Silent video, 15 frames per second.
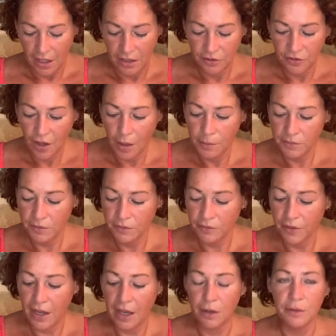in terms of
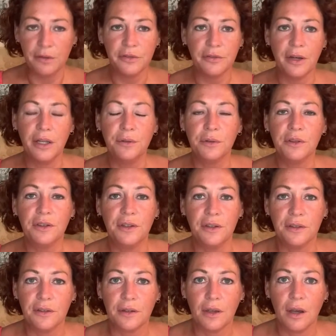how the
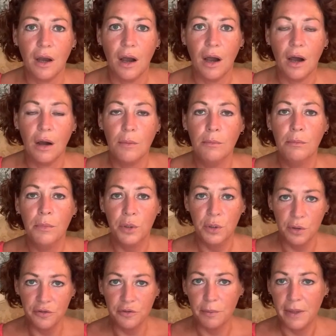fragrances
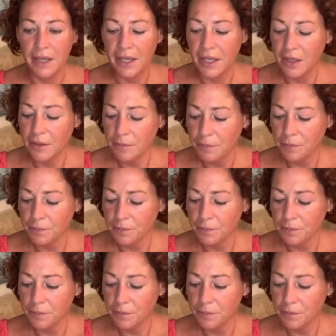move me,